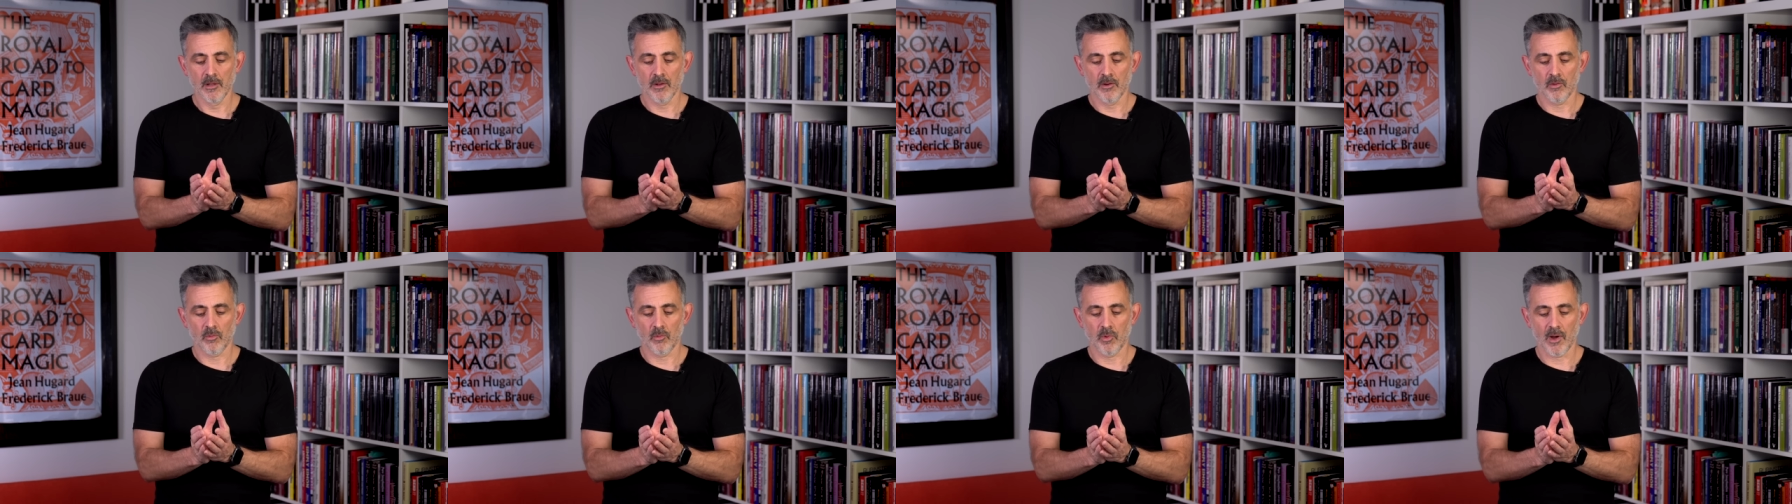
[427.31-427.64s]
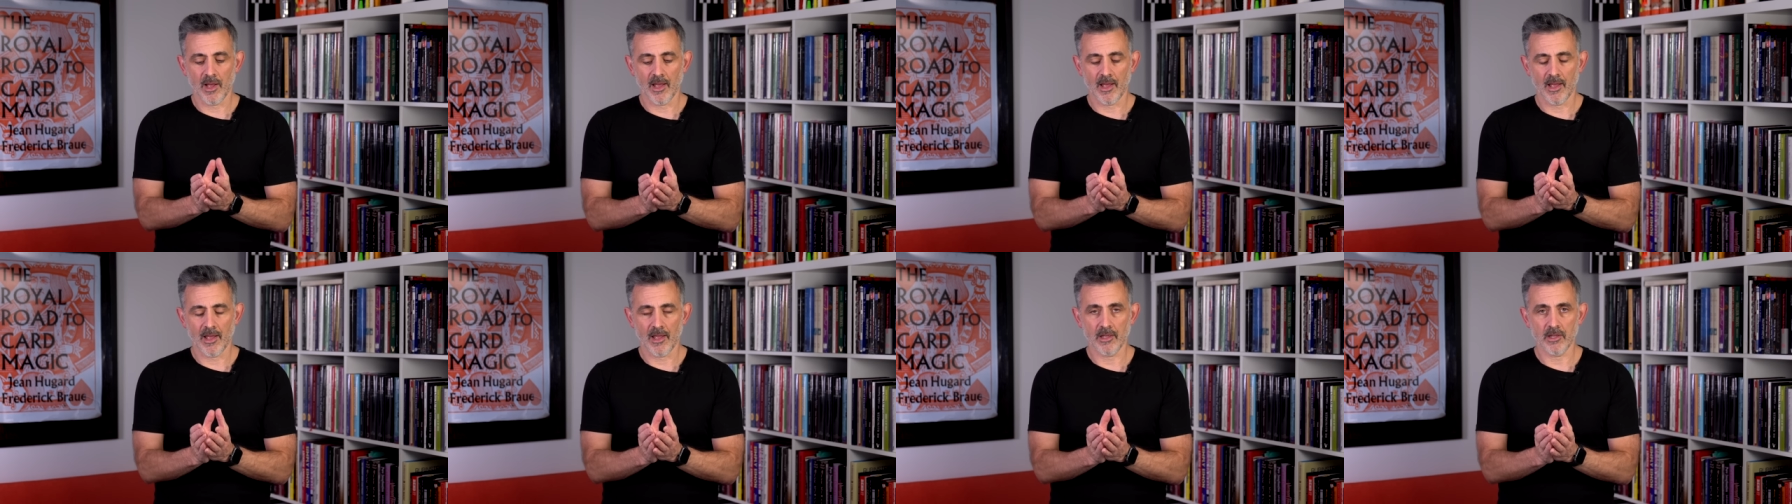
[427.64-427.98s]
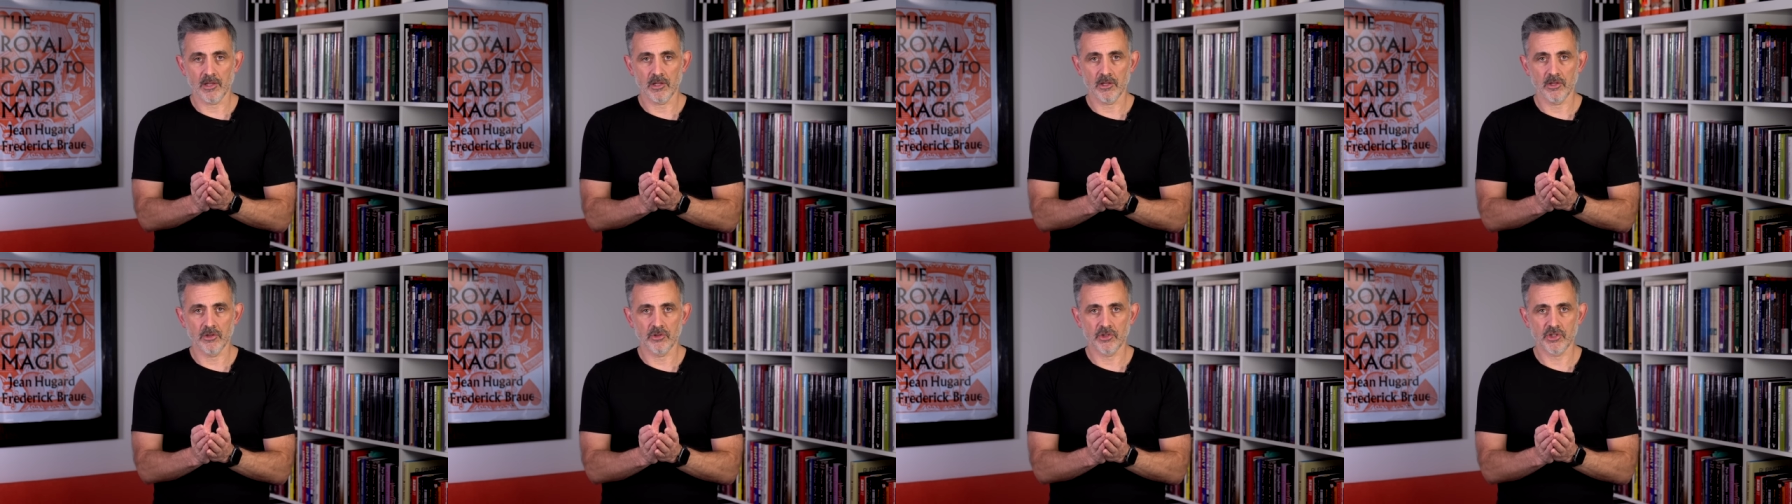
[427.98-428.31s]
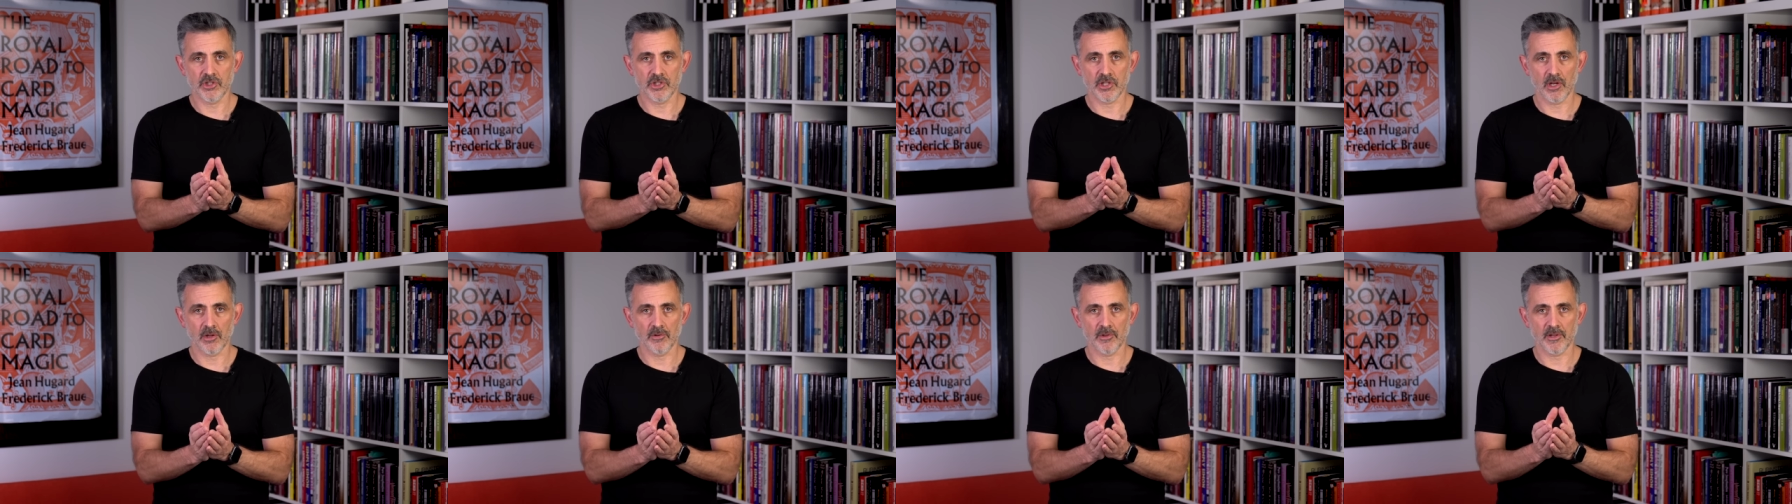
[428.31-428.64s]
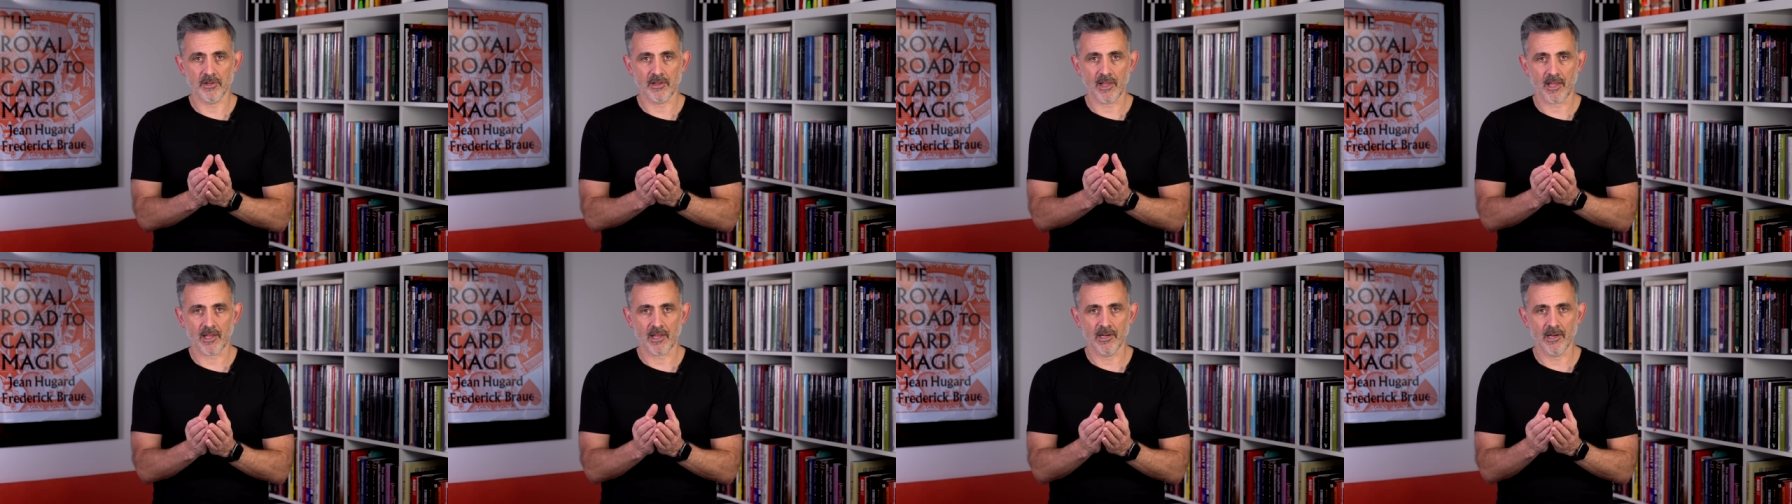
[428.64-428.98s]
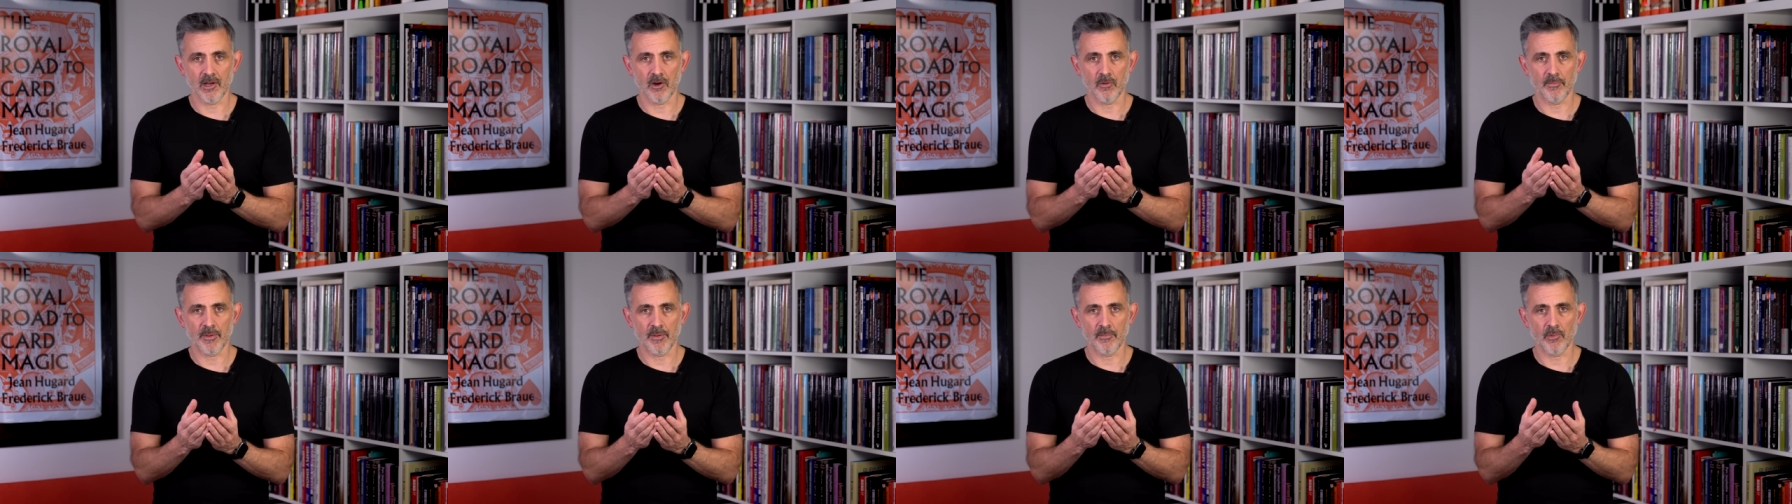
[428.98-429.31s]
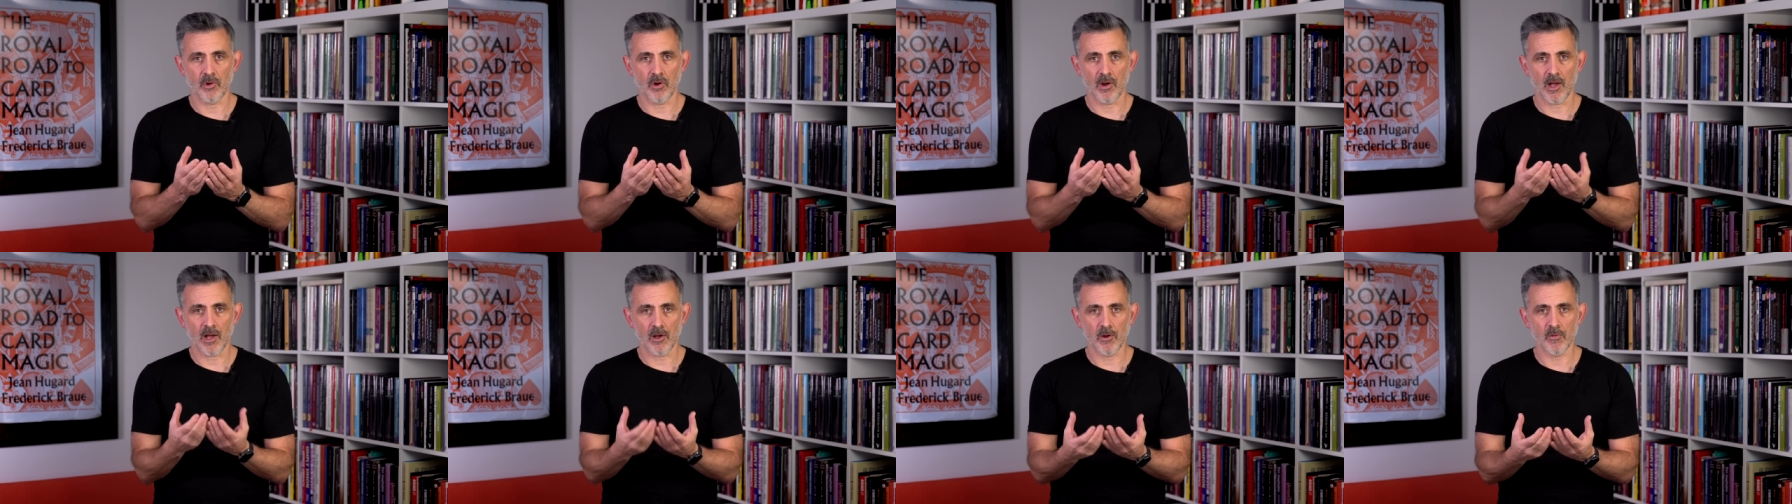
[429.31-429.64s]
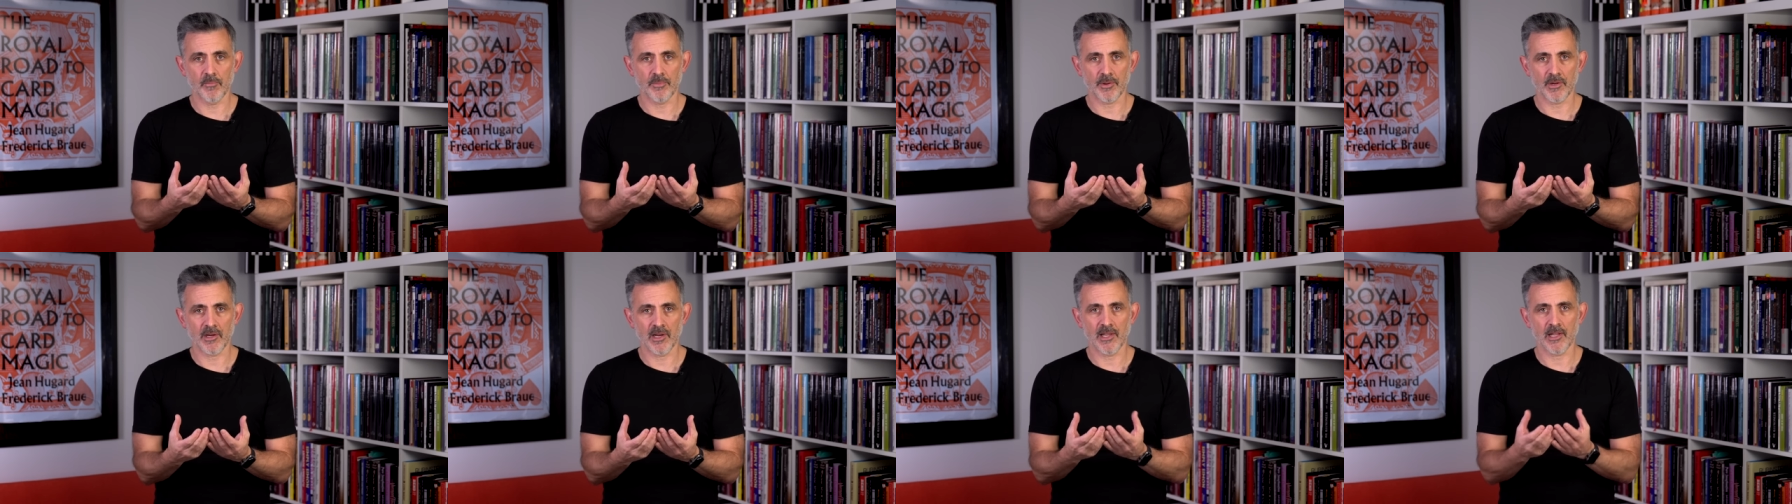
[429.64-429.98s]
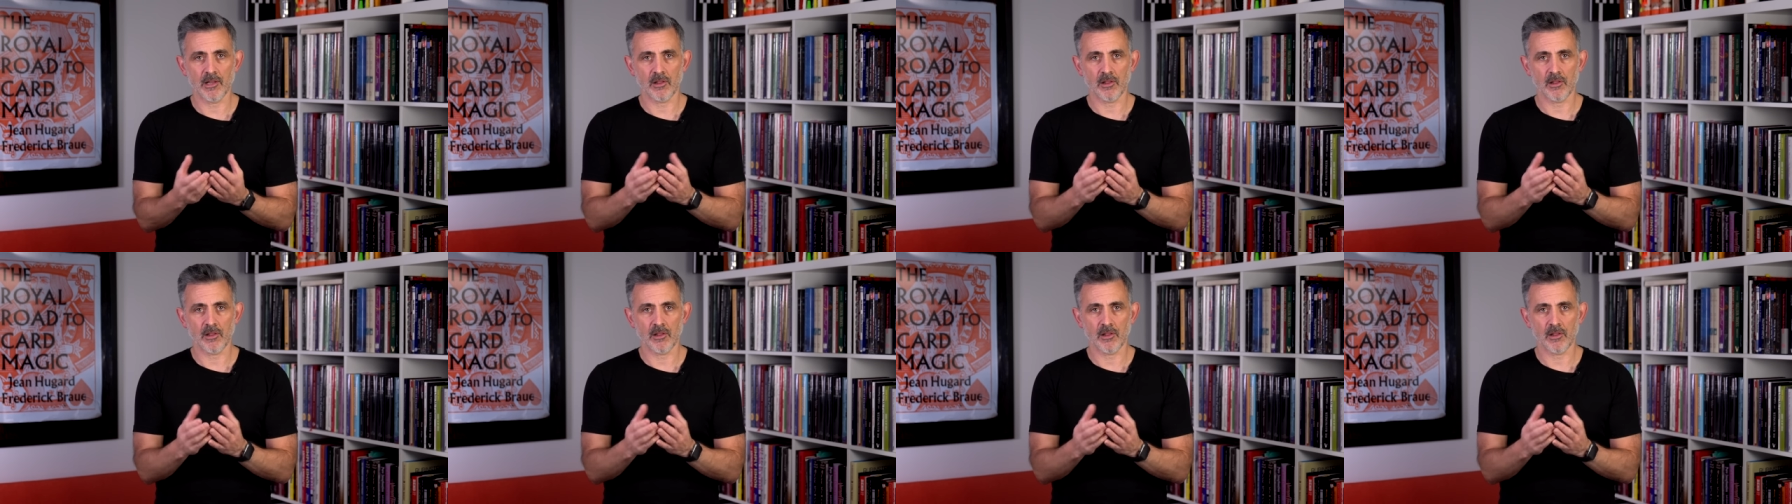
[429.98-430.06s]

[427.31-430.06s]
Where you show the deck a little bit more openly,